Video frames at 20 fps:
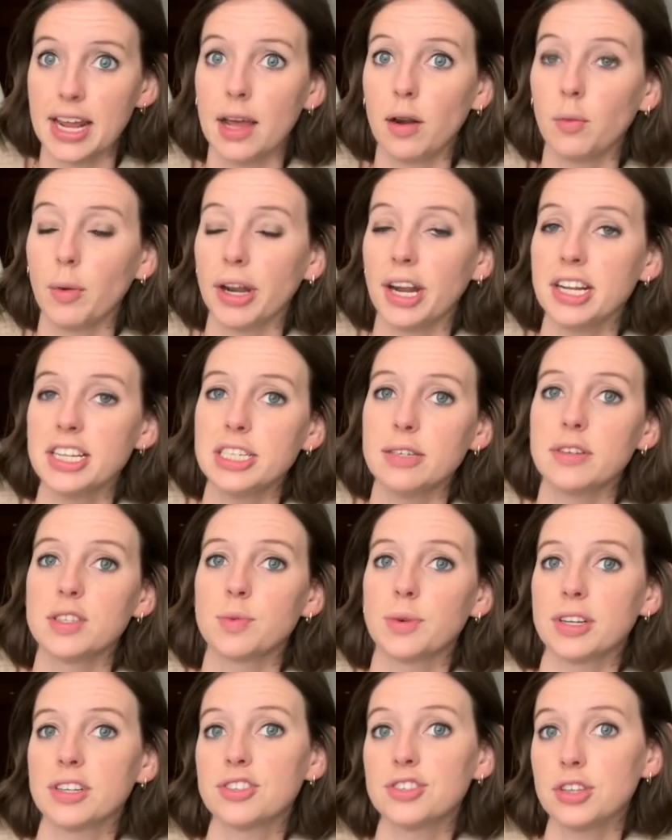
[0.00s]
And what I do is
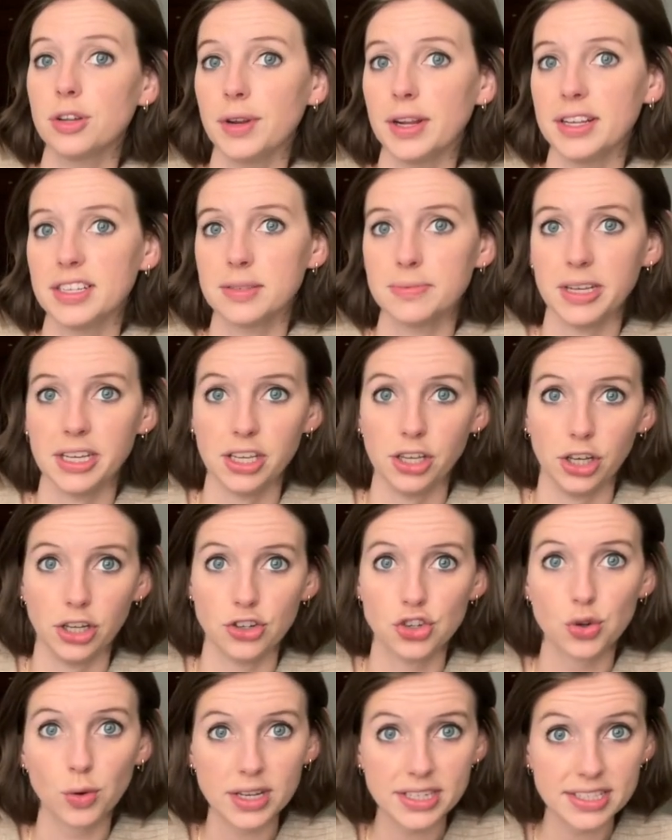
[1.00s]
when a student is making good
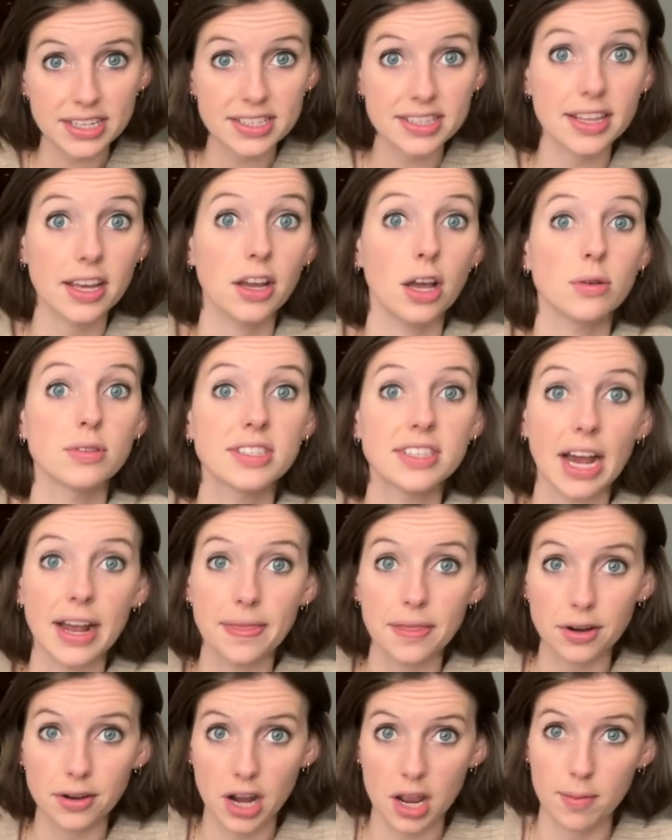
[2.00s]
choices, they go sign
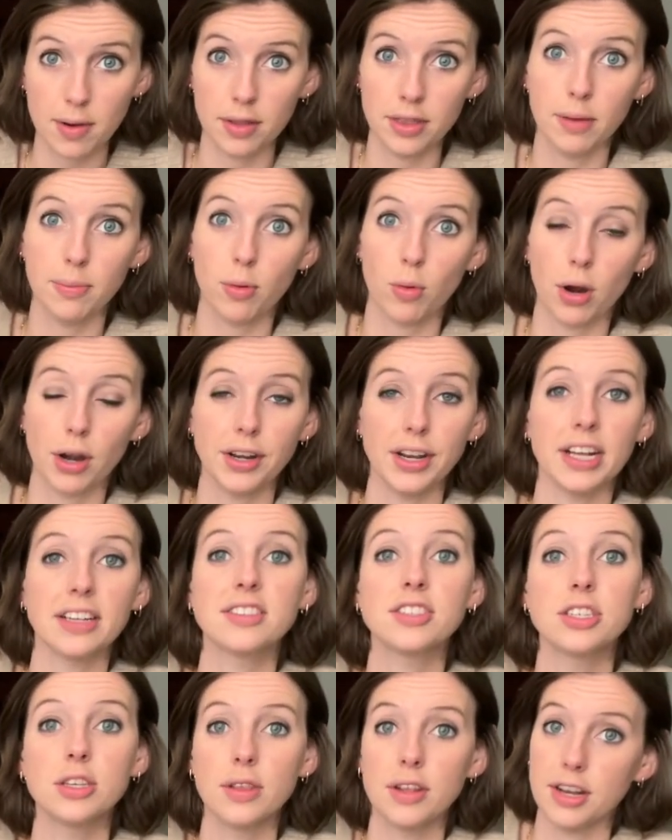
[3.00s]
their name on the board
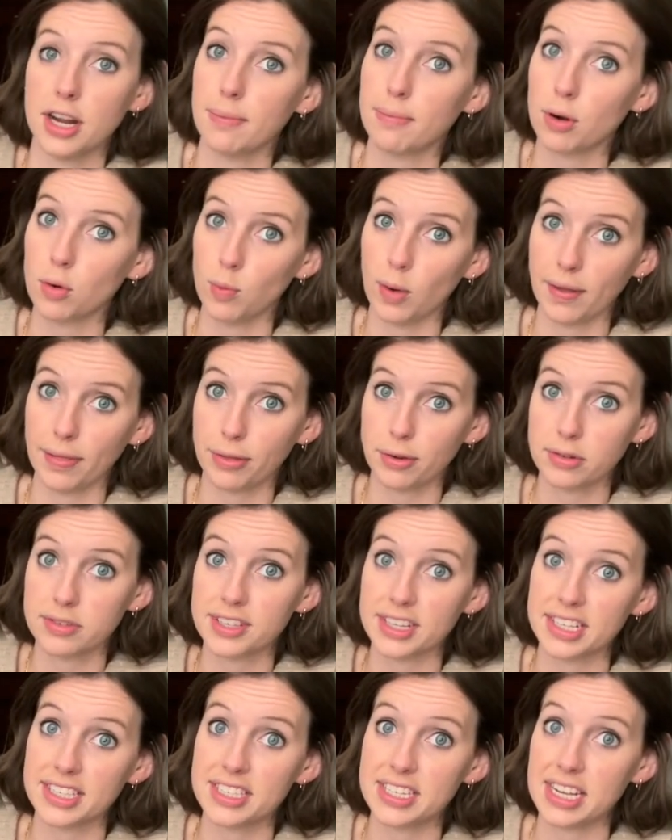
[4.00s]
next to the number 1 through
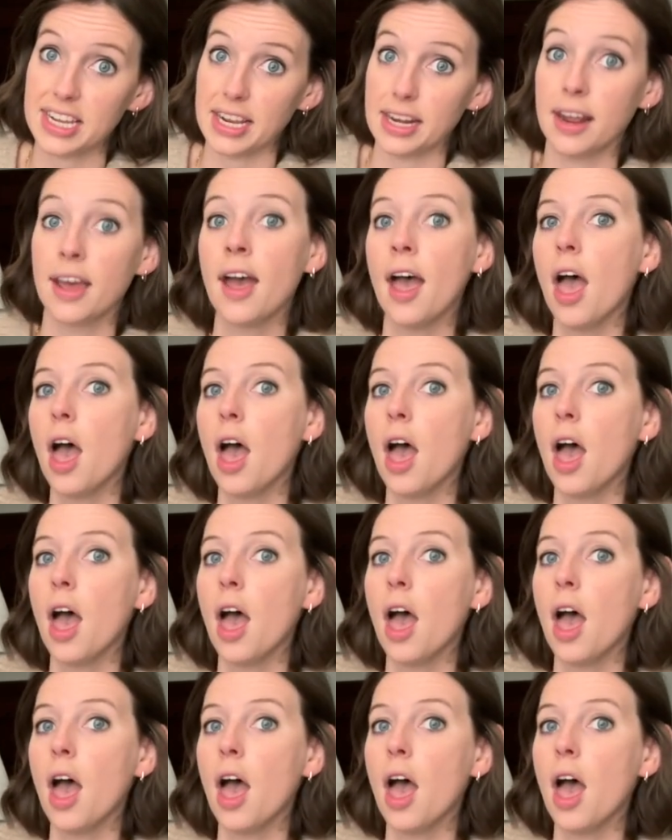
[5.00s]
16.